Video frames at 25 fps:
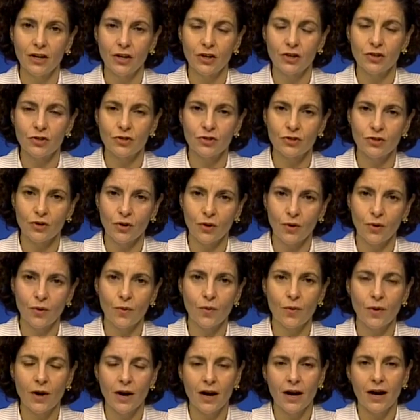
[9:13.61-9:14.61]

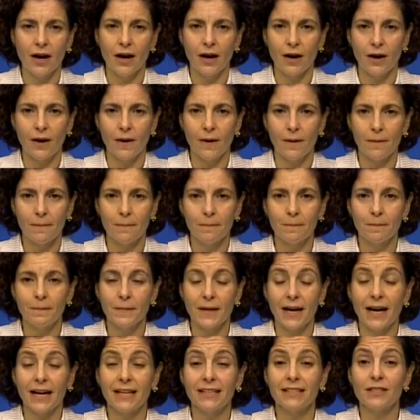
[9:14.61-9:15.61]
So,
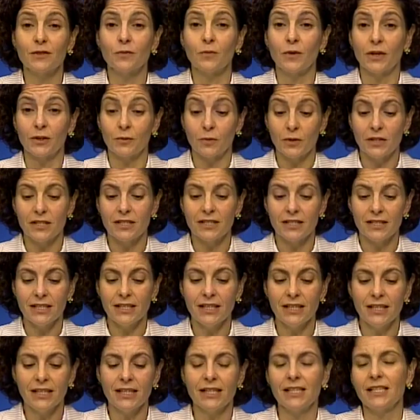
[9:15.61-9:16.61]
and what we
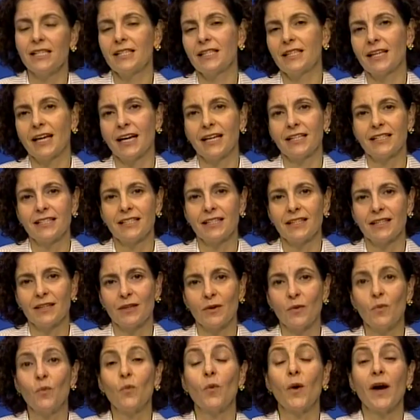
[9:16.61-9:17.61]
see is that
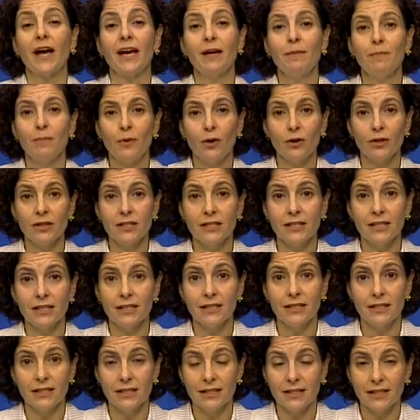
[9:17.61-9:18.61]
the way policy
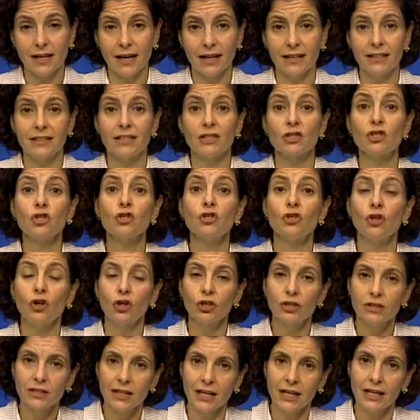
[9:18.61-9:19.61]
is designed does
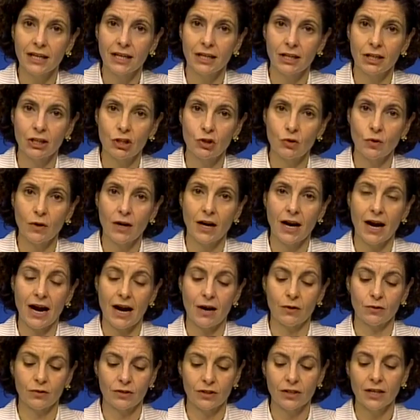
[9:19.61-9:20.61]
not take into
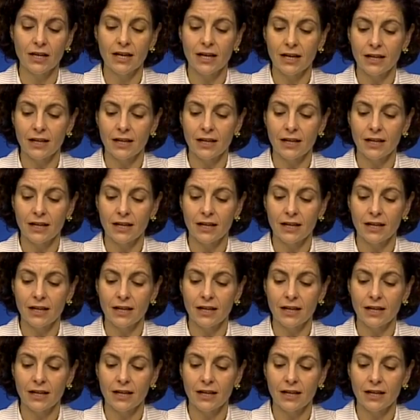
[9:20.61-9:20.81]
account